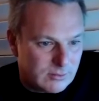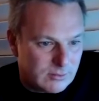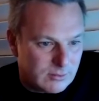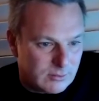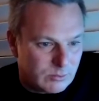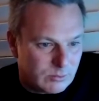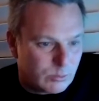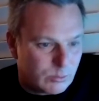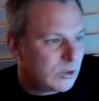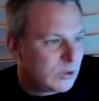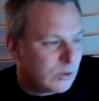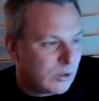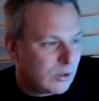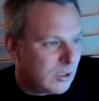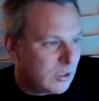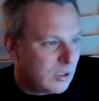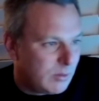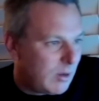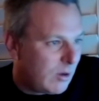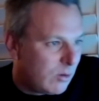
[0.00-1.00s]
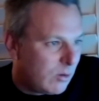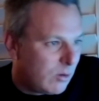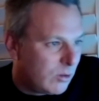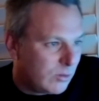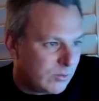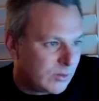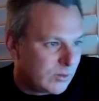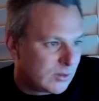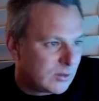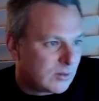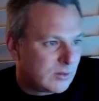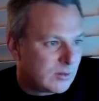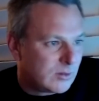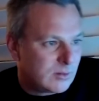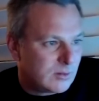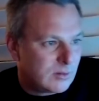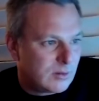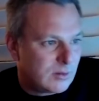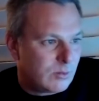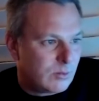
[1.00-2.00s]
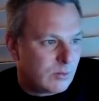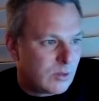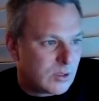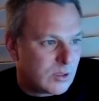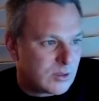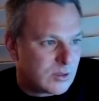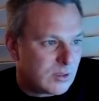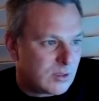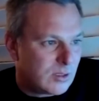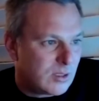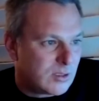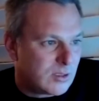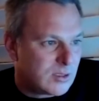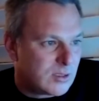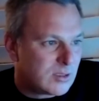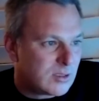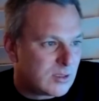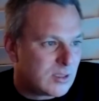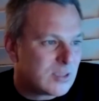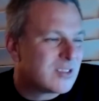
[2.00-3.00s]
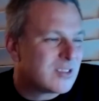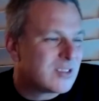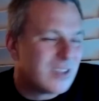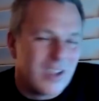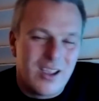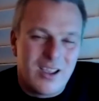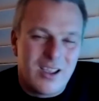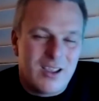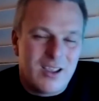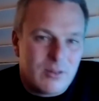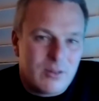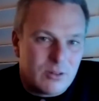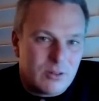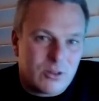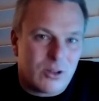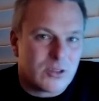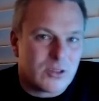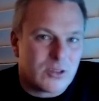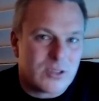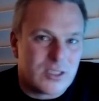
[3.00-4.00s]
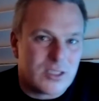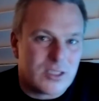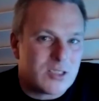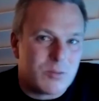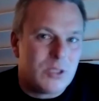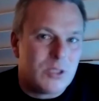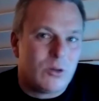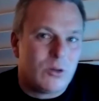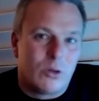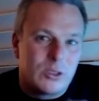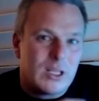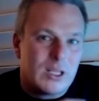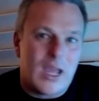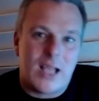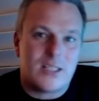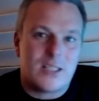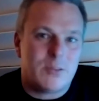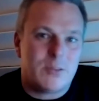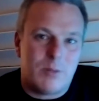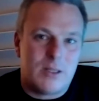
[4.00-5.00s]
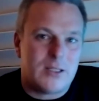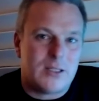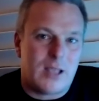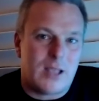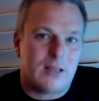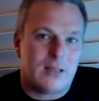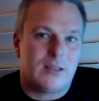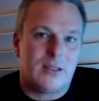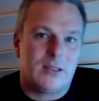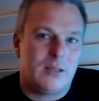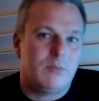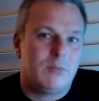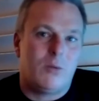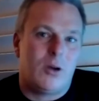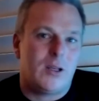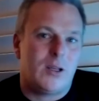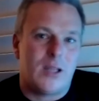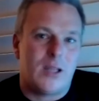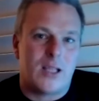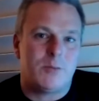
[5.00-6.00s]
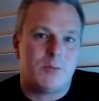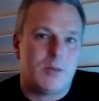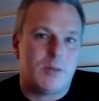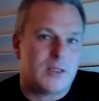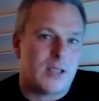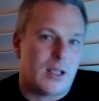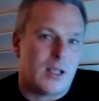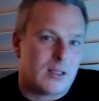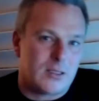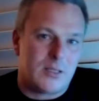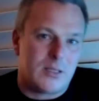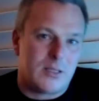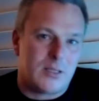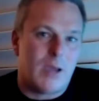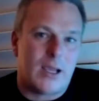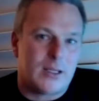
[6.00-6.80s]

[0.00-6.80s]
We're talking about oil filters. It was, this is Costa, this would be your dad's mentality and my dad's mentality back